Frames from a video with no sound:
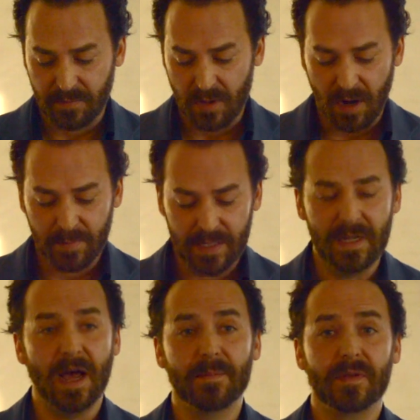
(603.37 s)
common
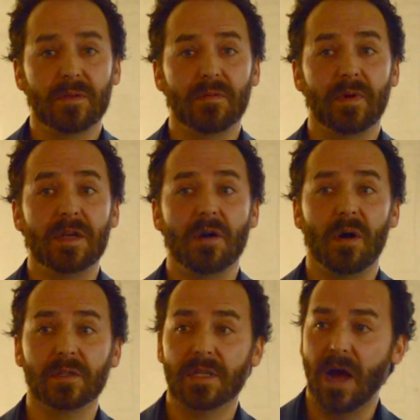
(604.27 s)
depth, what he
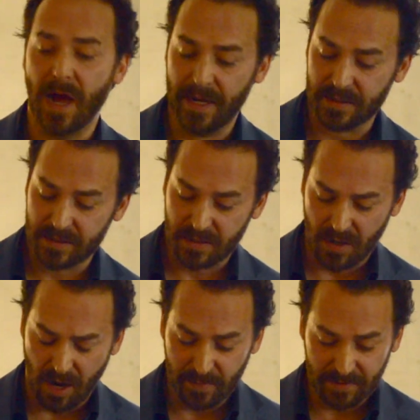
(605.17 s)
calls the highest
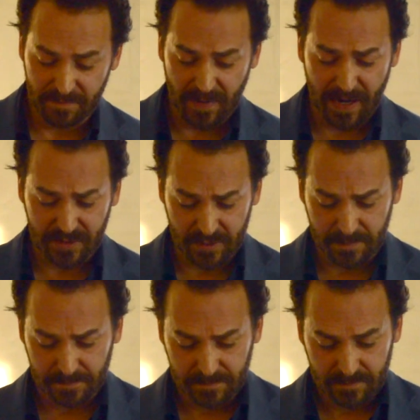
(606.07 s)
common factor,
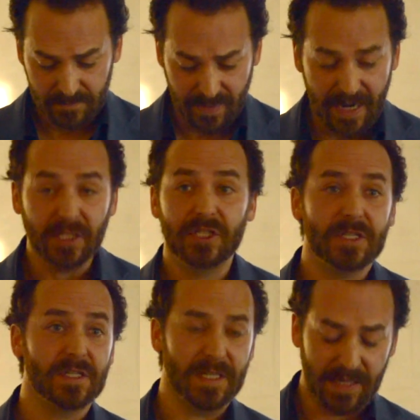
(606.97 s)

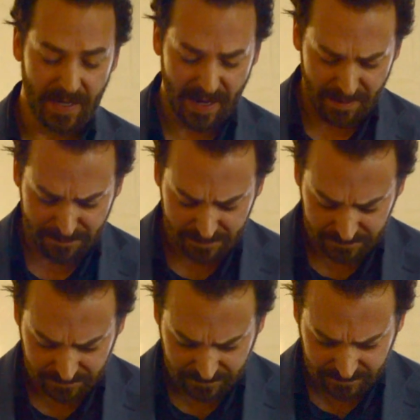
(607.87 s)
HCF.
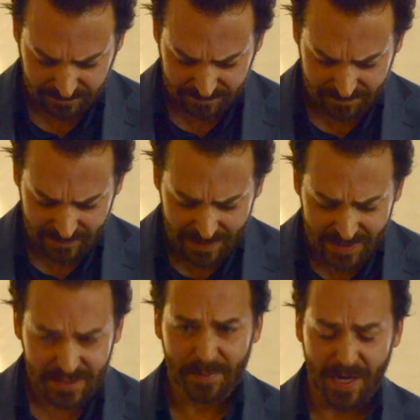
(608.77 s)

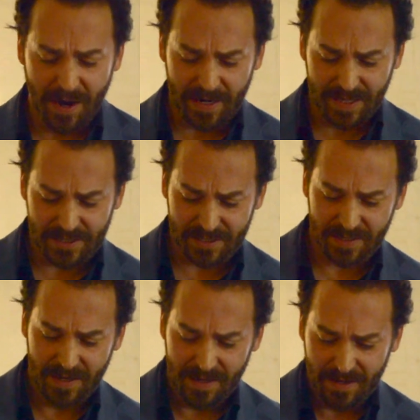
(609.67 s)
To be honest,
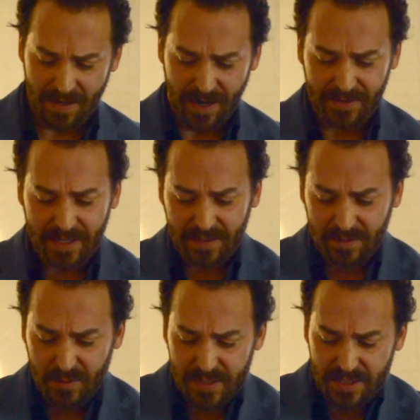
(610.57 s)
I think
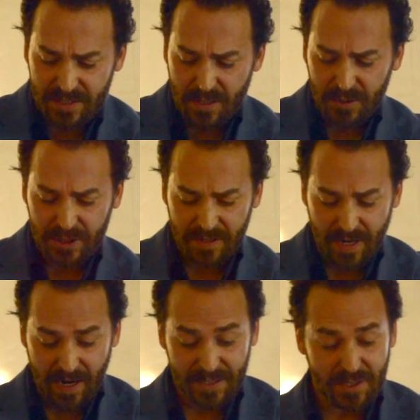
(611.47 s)
Lewis's notion of the
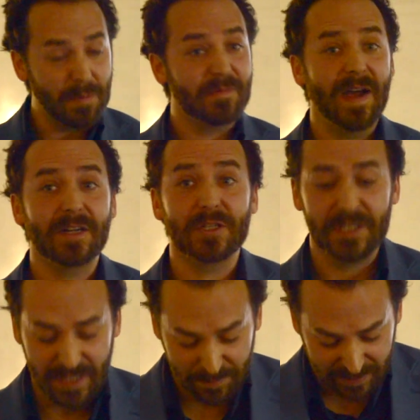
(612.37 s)
highest common factor is
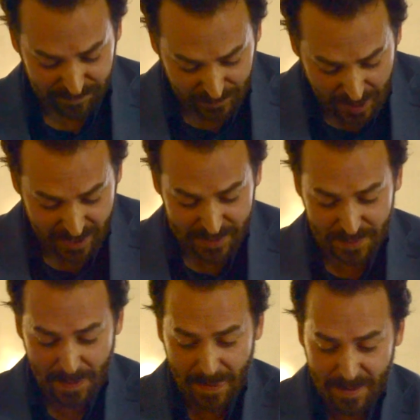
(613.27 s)
deeply flawed,
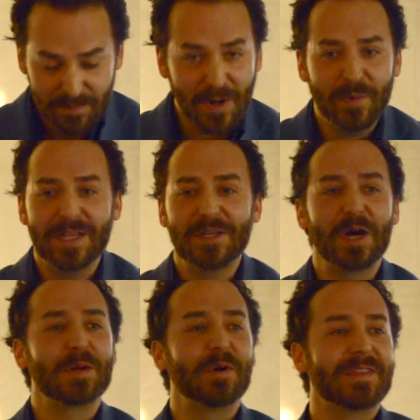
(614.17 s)
but we can
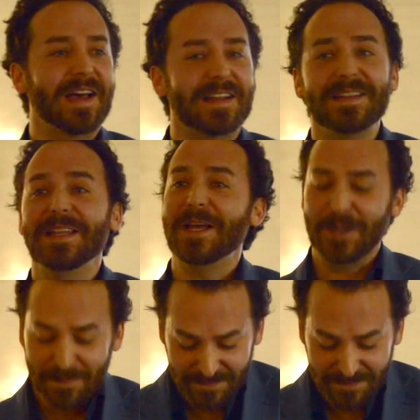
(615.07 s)
talk about that later.